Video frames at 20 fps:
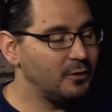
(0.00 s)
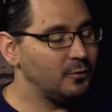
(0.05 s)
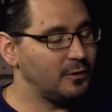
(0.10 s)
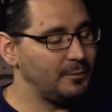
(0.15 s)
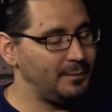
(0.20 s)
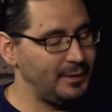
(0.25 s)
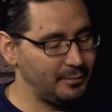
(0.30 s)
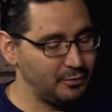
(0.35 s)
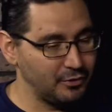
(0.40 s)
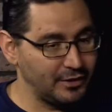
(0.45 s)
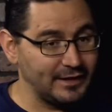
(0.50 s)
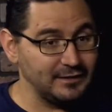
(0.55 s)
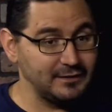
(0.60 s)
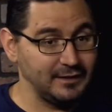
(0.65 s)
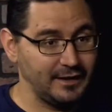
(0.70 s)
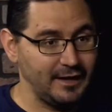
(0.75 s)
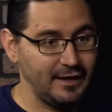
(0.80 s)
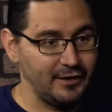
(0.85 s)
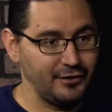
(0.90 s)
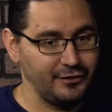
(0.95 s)
where people get
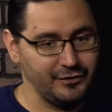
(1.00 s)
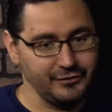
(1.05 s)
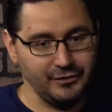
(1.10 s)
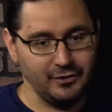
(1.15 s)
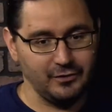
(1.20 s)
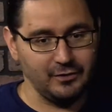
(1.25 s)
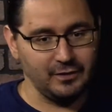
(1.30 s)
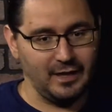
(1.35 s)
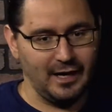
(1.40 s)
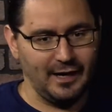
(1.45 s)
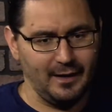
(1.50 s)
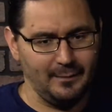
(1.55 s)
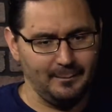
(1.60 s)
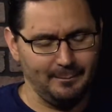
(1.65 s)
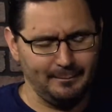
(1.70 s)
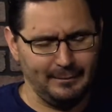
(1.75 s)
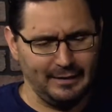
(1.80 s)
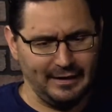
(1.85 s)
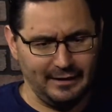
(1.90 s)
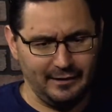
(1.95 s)
together. So
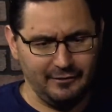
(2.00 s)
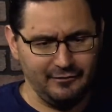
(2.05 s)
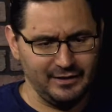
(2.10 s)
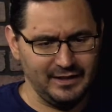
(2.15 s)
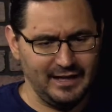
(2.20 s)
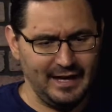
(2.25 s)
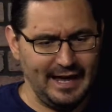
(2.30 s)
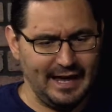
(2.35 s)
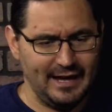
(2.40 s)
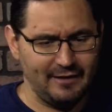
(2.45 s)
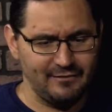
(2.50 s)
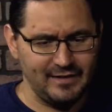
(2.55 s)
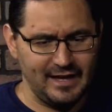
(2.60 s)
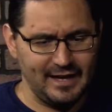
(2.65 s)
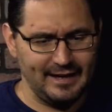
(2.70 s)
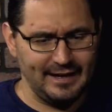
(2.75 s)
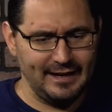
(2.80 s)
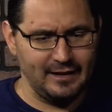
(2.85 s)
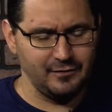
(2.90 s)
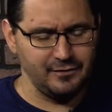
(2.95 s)
I didn't really have
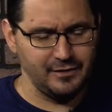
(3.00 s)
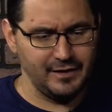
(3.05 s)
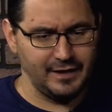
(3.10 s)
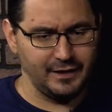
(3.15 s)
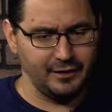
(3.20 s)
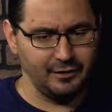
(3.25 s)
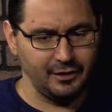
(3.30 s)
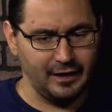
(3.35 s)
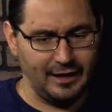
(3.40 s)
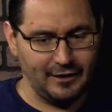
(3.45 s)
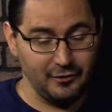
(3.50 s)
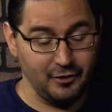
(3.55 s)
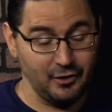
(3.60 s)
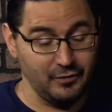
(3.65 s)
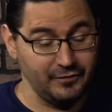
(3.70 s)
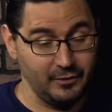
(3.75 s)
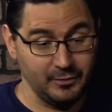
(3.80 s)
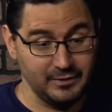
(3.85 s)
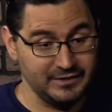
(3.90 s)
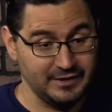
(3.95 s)
that down there. I don't know
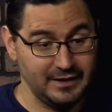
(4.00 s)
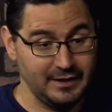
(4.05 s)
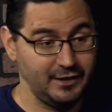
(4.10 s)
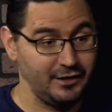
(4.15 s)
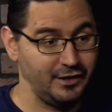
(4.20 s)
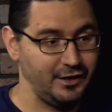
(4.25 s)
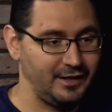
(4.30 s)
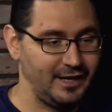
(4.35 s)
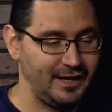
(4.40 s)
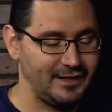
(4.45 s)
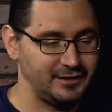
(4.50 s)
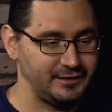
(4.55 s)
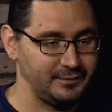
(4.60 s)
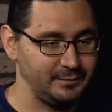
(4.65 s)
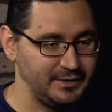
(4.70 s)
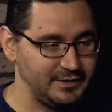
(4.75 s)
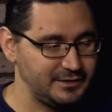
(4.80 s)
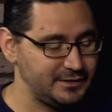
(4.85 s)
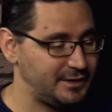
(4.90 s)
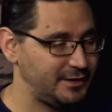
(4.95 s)
if it was there and I just
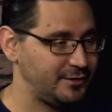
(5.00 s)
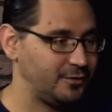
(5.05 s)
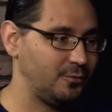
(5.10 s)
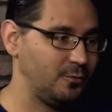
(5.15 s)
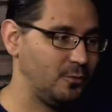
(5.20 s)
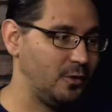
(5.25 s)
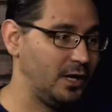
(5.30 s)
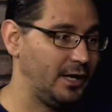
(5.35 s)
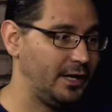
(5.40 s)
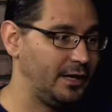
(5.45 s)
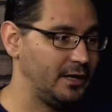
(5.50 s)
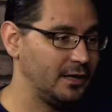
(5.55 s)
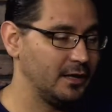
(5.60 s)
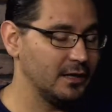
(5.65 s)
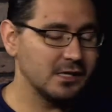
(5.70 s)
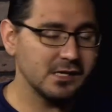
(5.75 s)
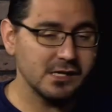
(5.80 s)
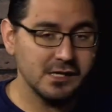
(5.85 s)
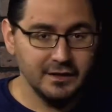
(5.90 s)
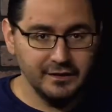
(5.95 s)
missed it or what.
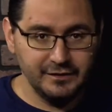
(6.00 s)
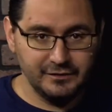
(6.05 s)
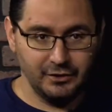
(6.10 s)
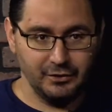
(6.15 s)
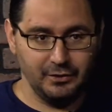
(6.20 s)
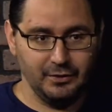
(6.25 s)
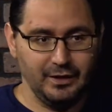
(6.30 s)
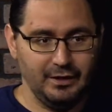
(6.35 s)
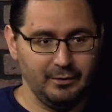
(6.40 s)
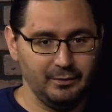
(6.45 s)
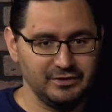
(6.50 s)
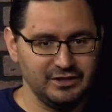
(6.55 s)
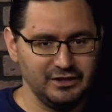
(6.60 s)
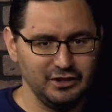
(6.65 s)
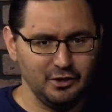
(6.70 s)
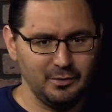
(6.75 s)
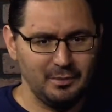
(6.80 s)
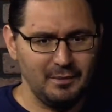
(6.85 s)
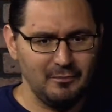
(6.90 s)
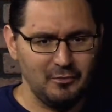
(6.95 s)
So it was a
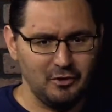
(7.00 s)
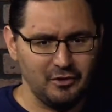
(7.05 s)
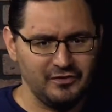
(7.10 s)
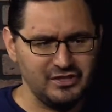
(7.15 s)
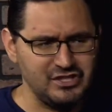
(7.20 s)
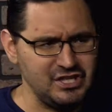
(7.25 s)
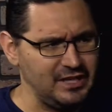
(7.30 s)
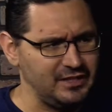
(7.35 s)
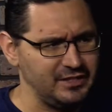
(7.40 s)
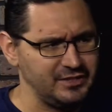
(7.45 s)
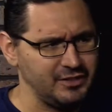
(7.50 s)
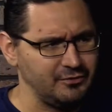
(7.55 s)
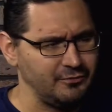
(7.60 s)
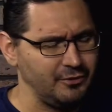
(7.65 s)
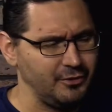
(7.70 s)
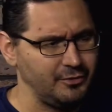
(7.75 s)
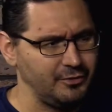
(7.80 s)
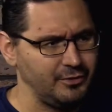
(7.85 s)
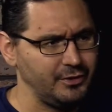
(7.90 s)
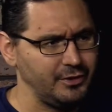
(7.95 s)
little bit more of a challenging
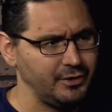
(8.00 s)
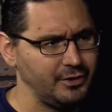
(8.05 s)
road